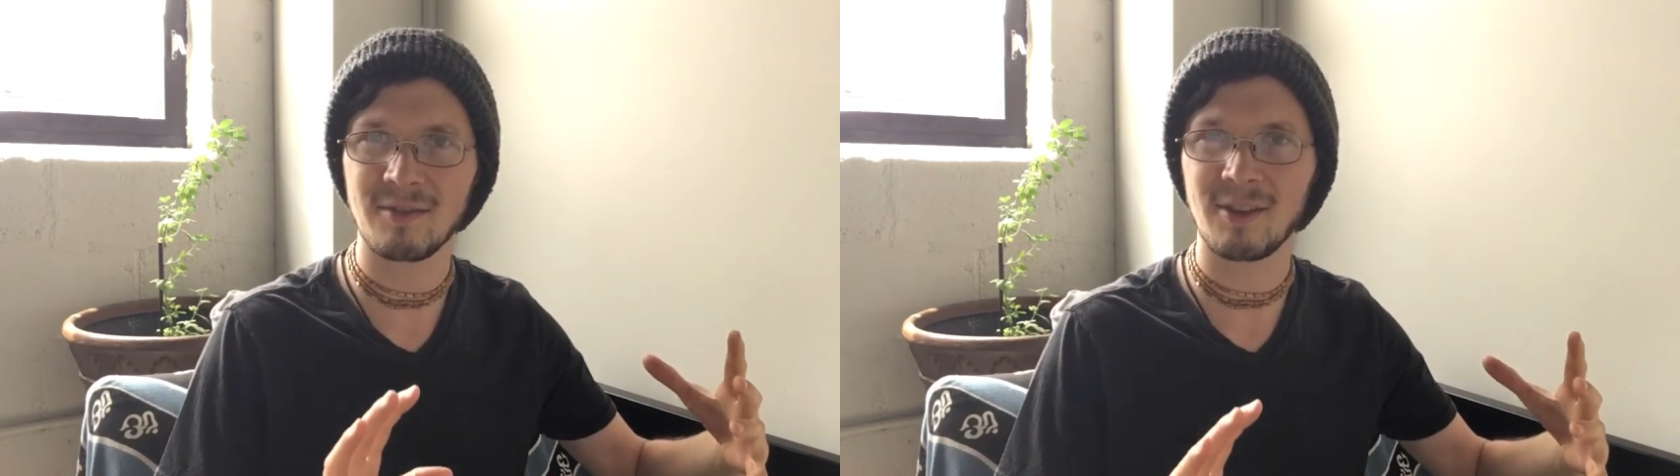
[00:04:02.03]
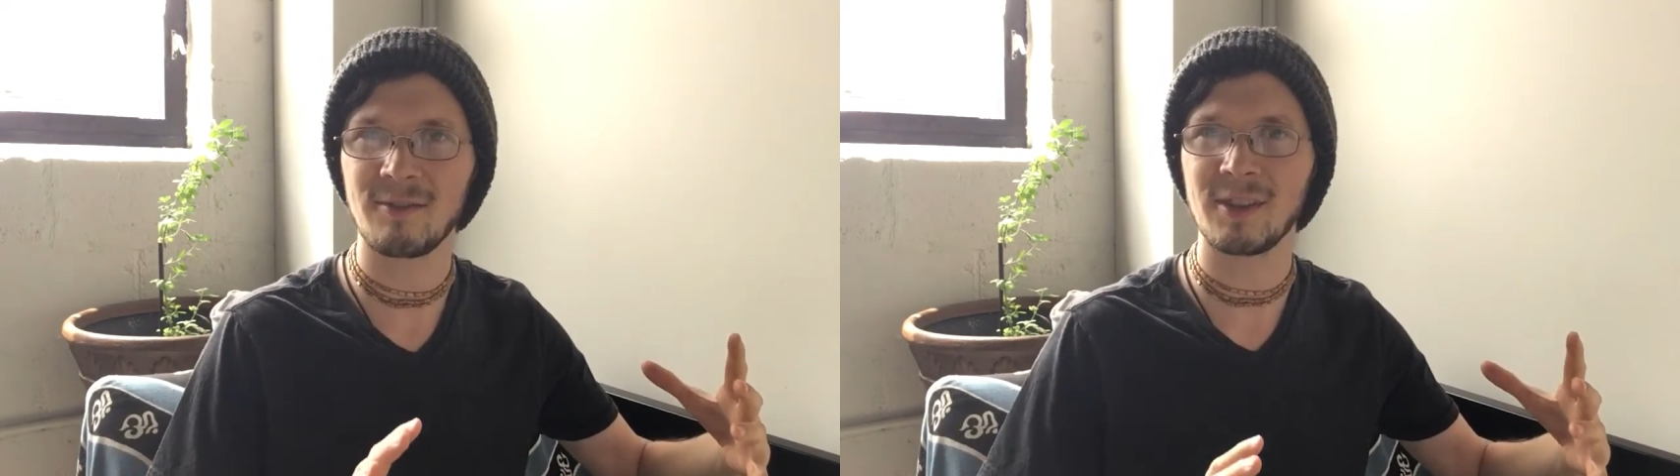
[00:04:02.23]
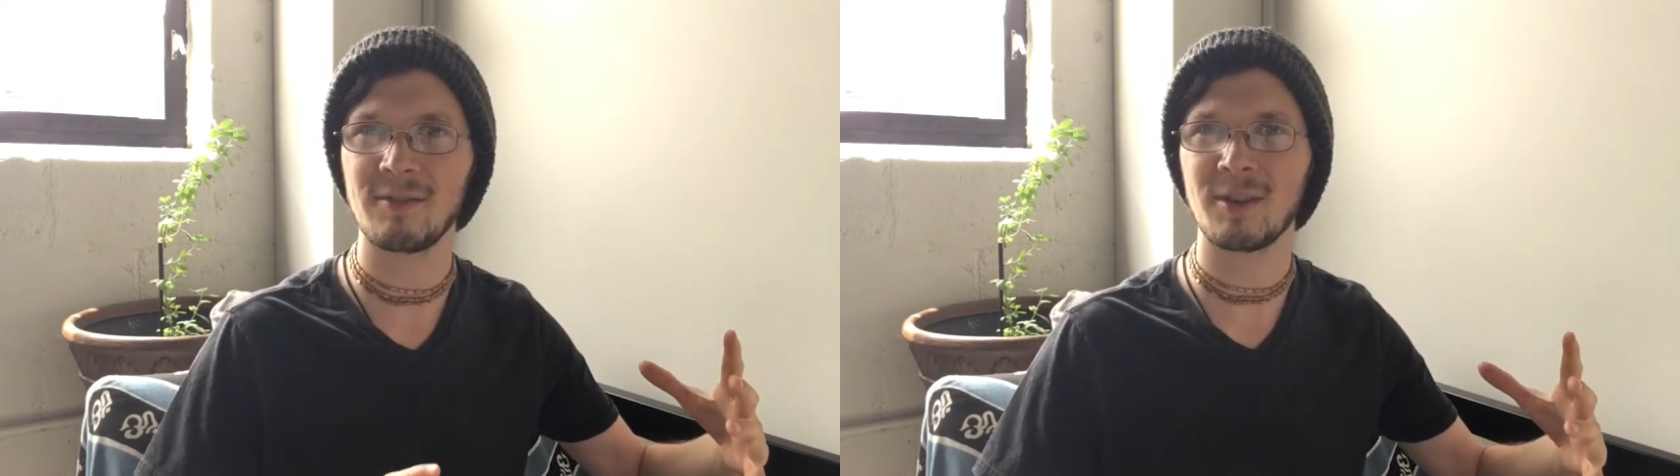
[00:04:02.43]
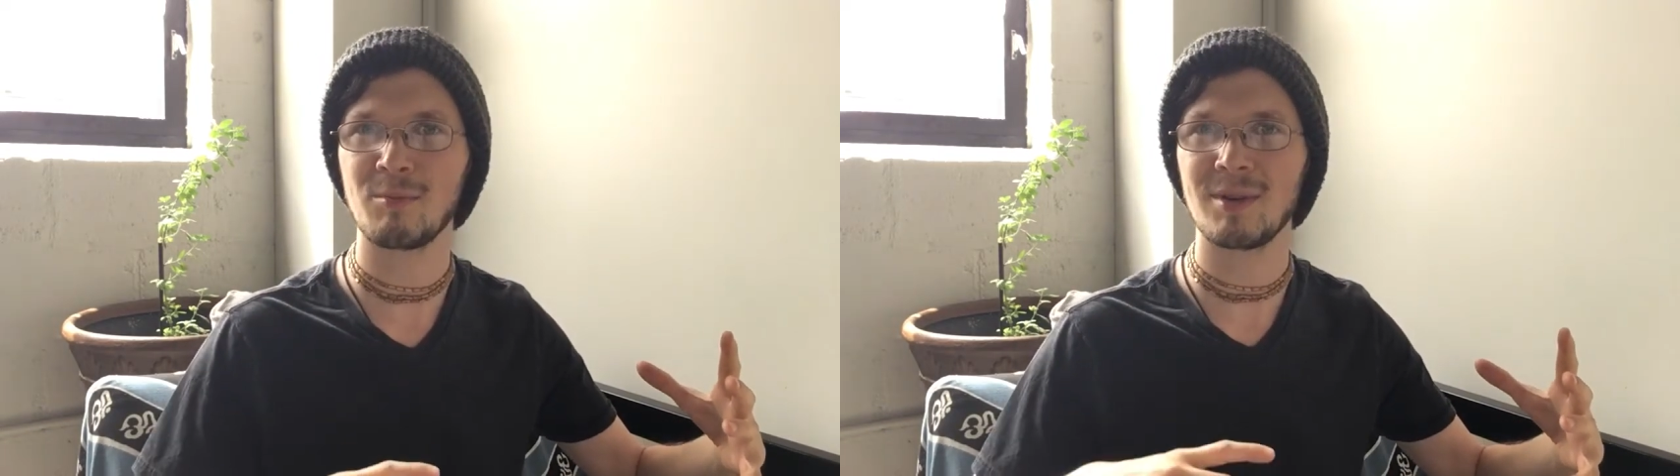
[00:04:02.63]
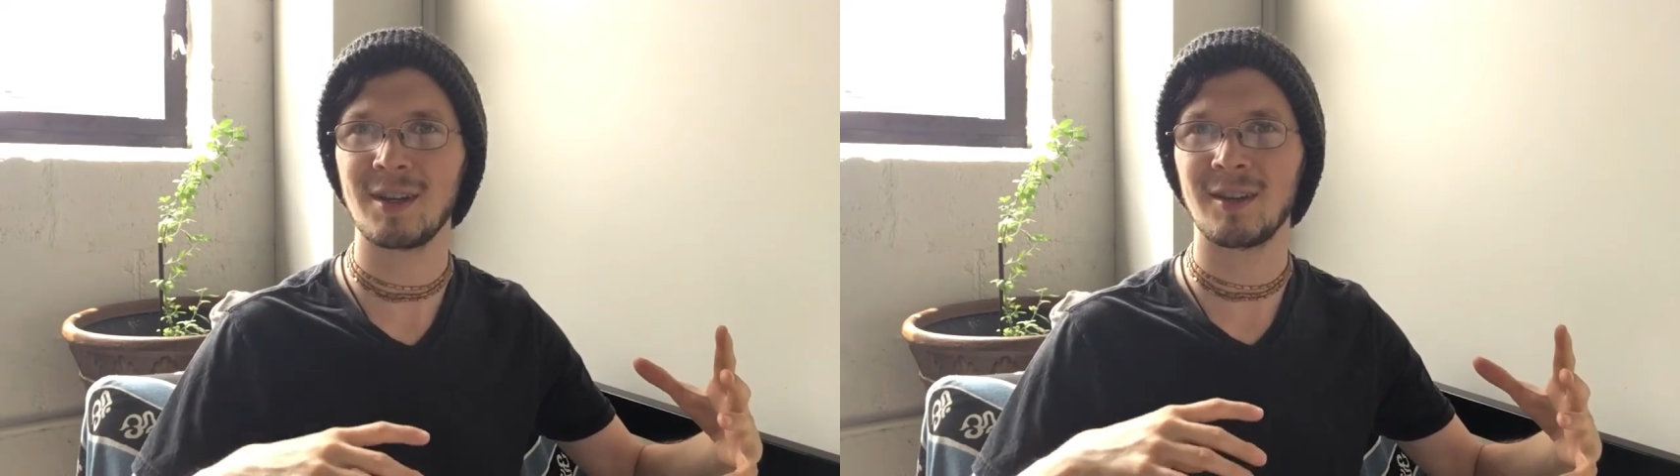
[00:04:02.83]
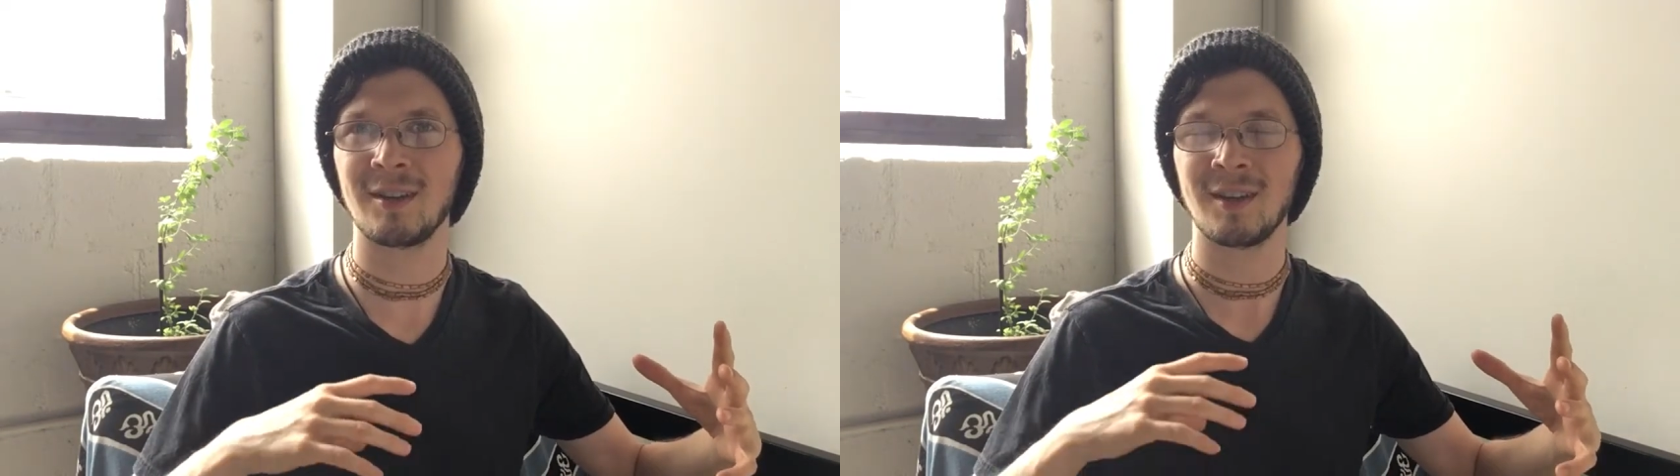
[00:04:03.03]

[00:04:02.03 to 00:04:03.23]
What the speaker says: of every living being.